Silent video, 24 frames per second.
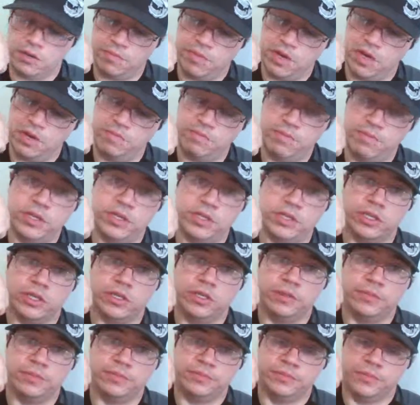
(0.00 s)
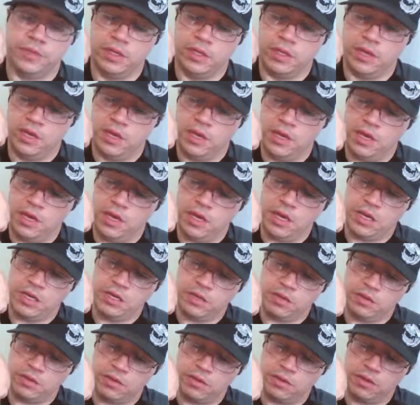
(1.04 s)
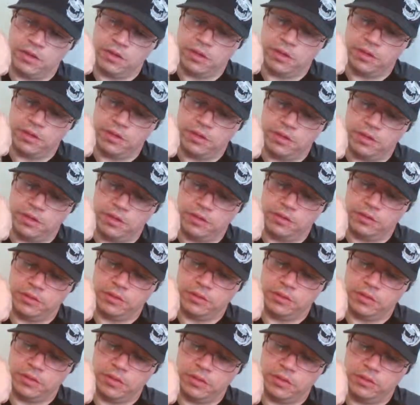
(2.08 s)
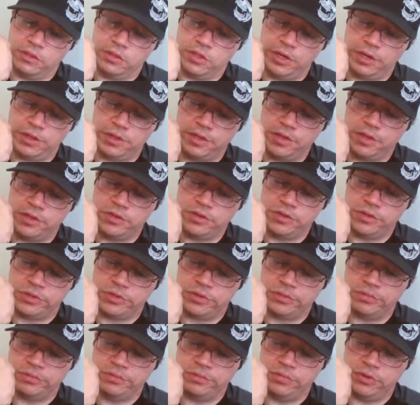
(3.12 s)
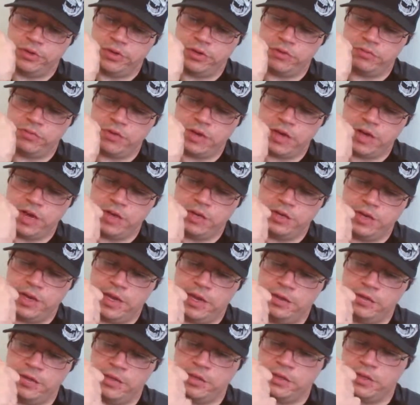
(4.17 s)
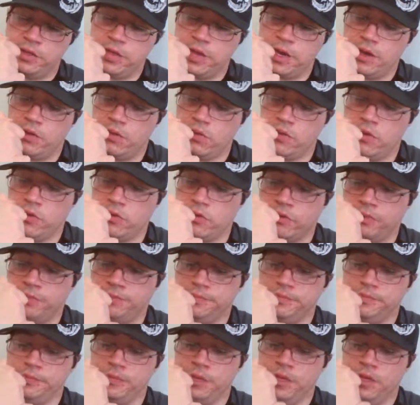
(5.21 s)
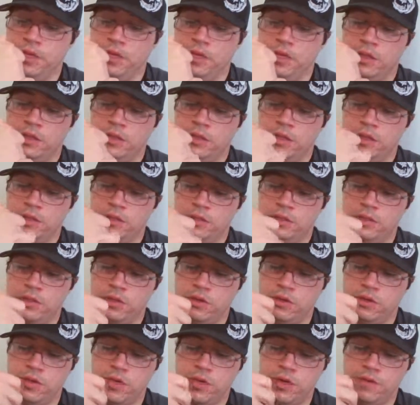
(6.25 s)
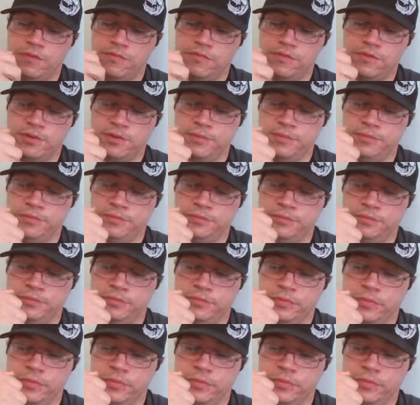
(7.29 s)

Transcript: your bombilla and you'll gently just put it right down into that hole that's still there from